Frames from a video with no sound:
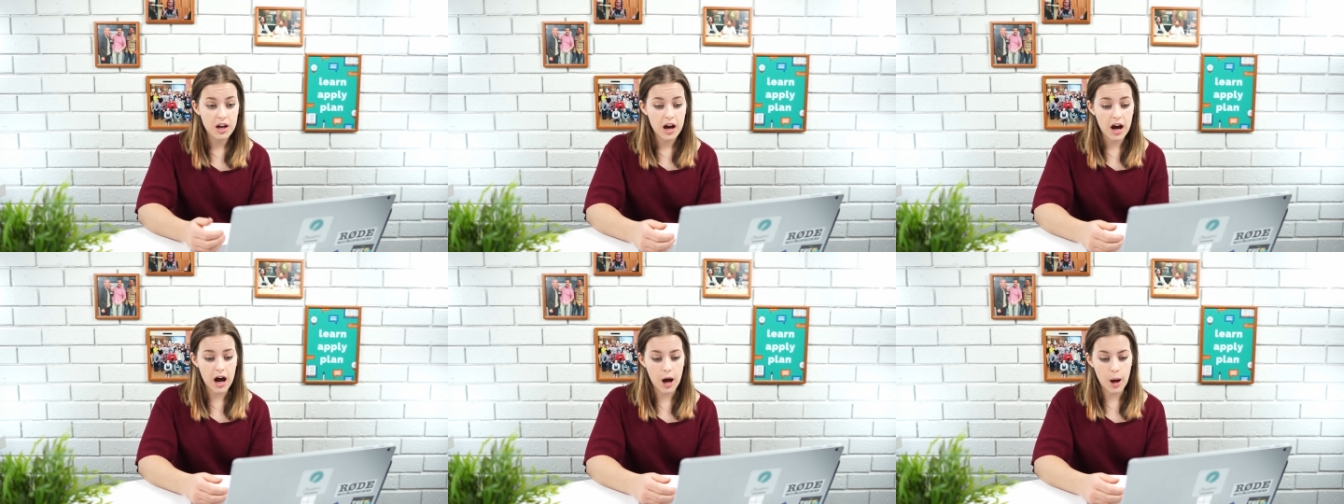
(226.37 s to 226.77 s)

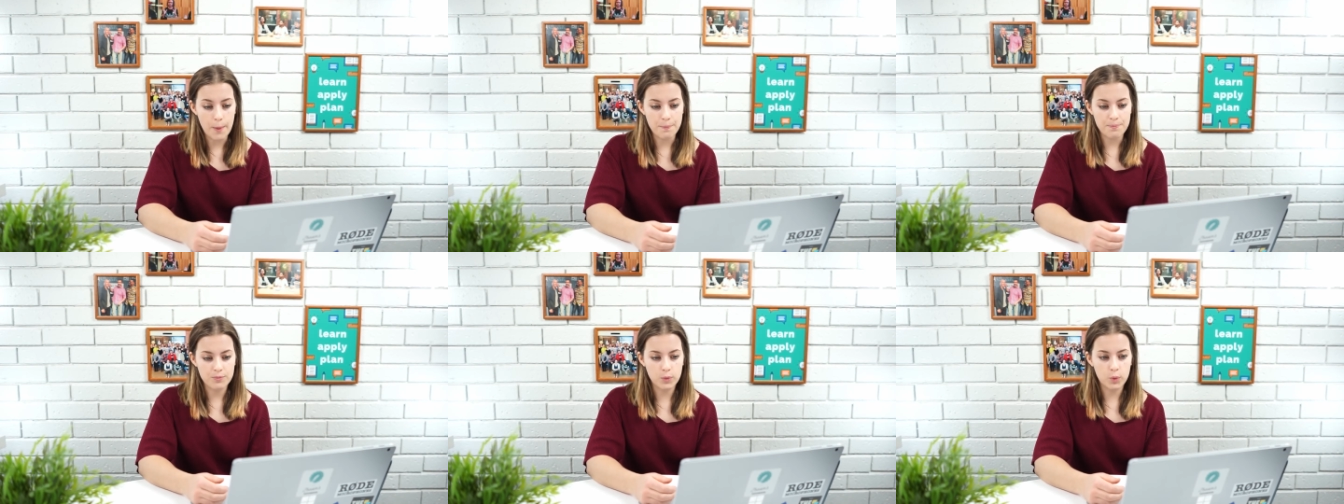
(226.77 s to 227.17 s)

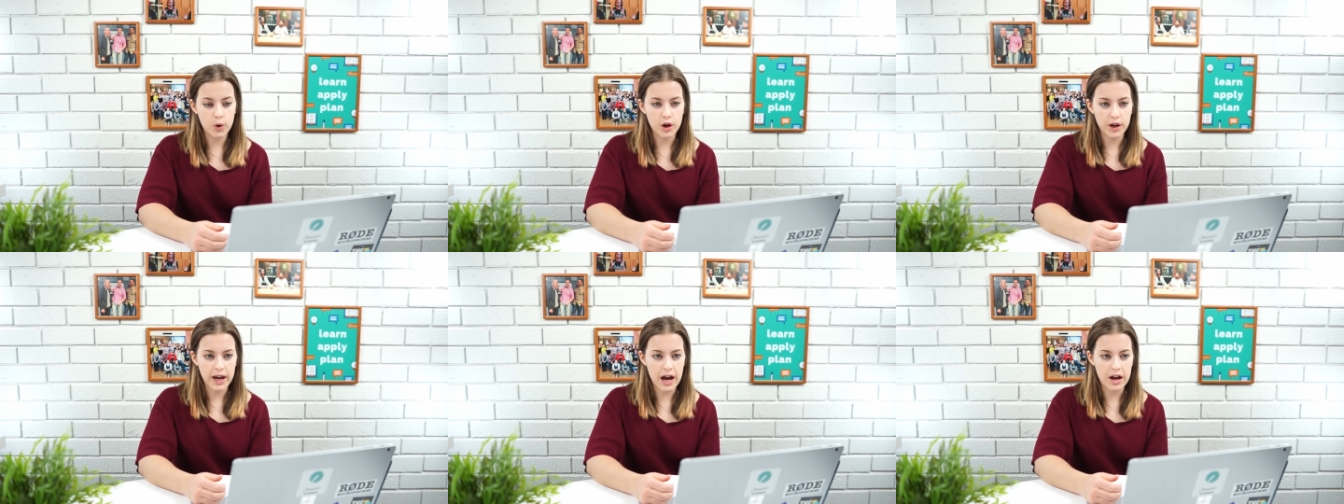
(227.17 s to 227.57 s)

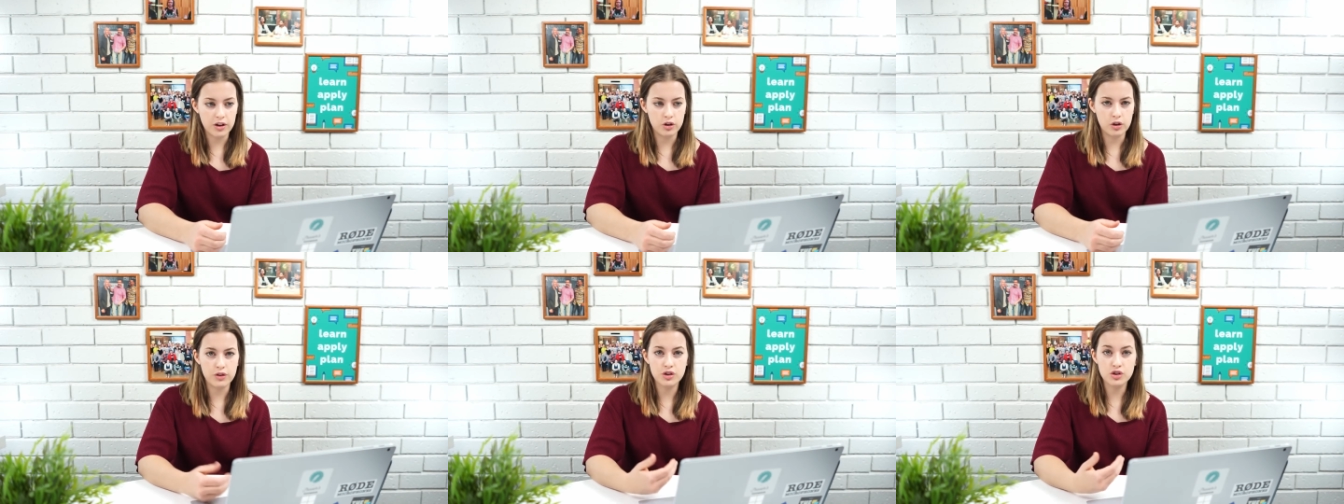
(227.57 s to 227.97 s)
work out,
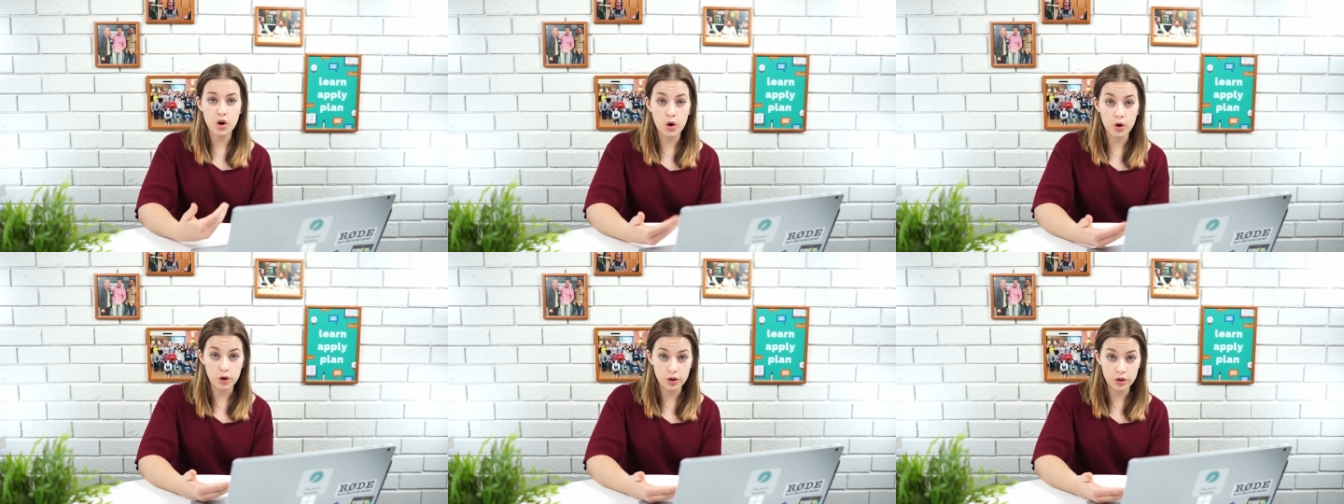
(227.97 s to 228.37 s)
the
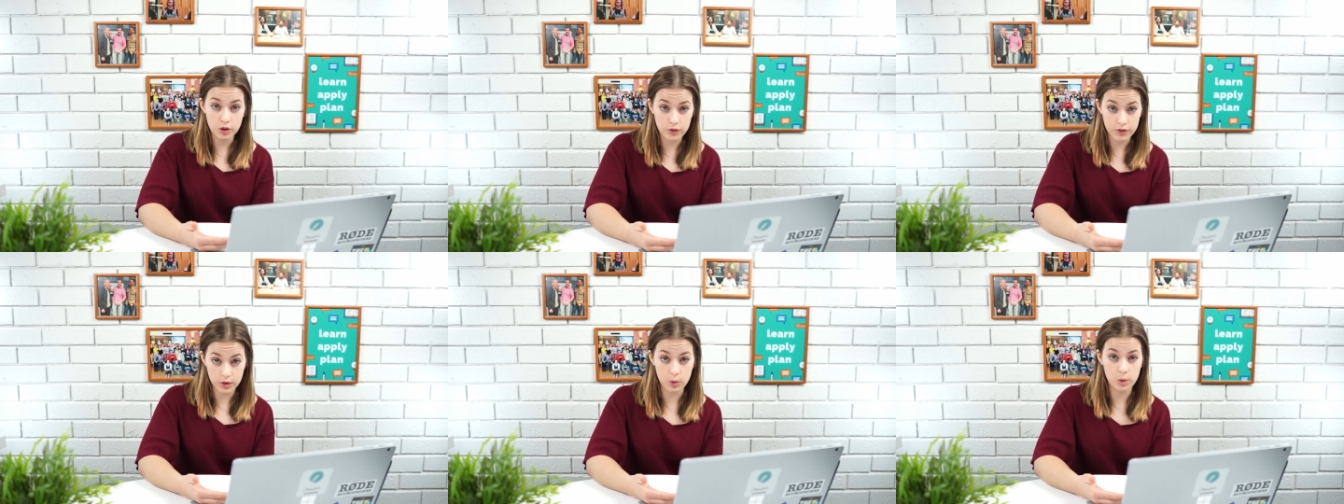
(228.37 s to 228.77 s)
tone
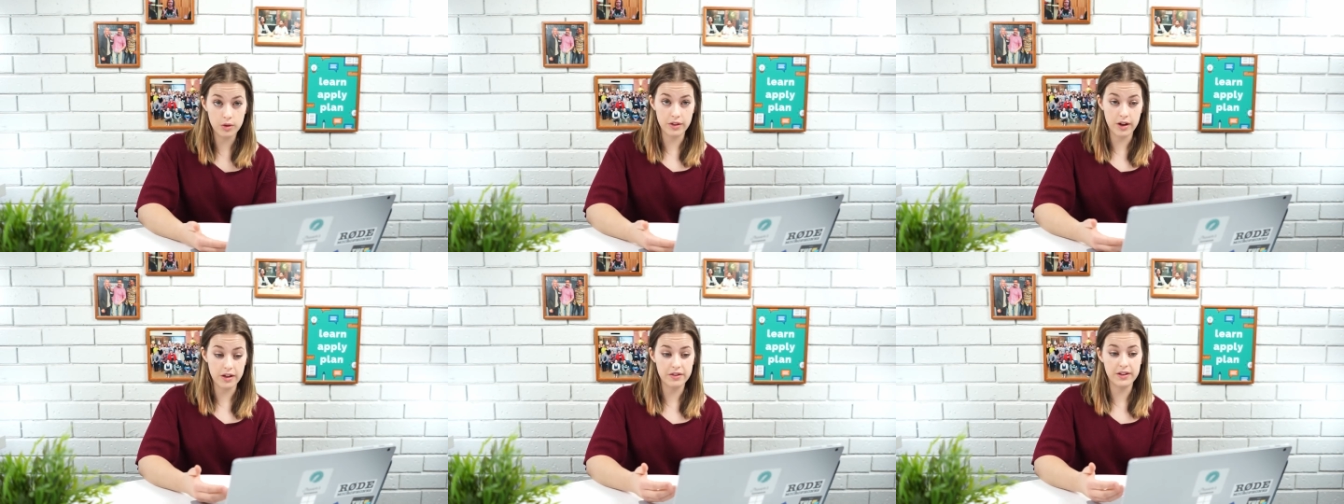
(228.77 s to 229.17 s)
of an
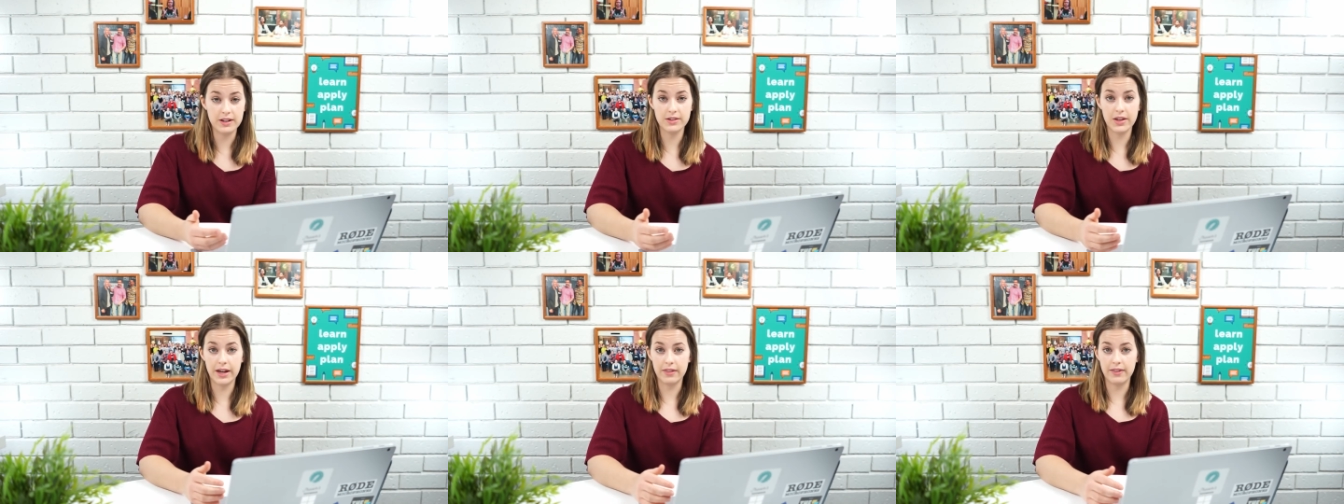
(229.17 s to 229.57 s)
author, things
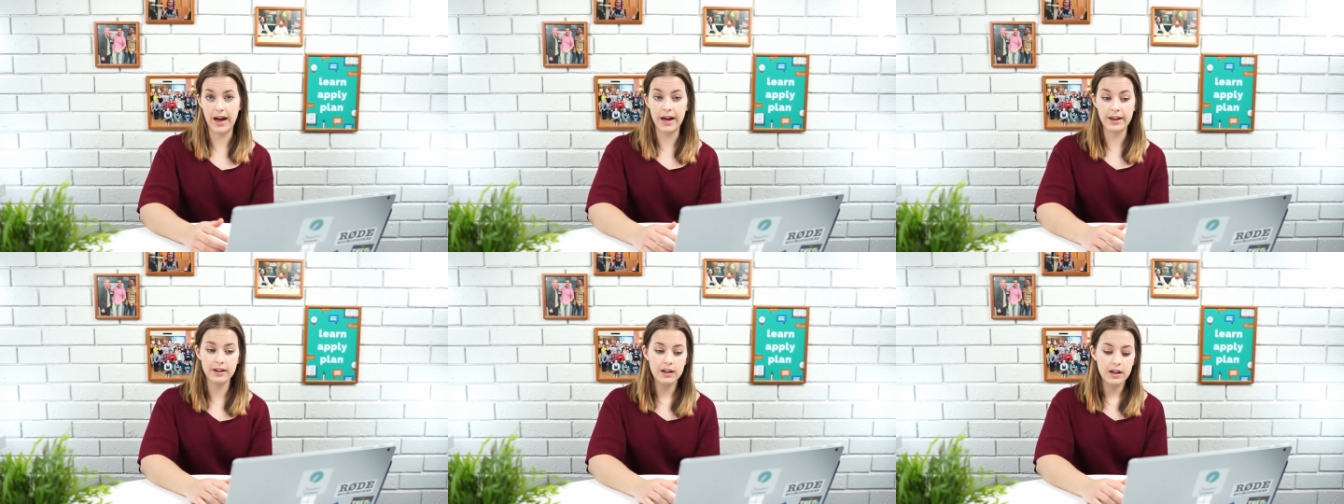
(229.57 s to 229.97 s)
like
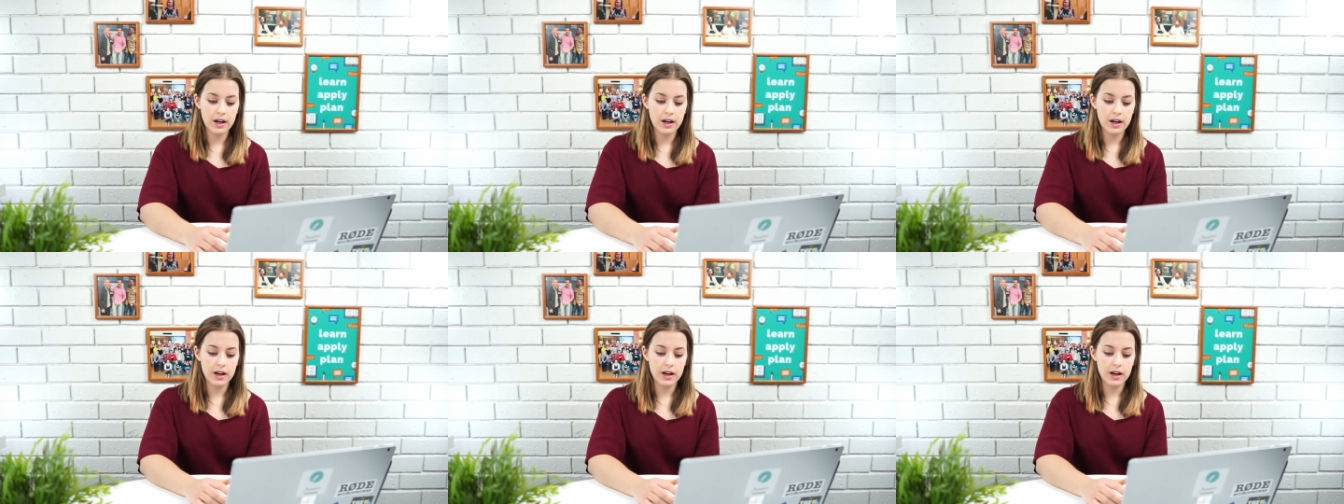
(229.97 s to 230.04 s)
that,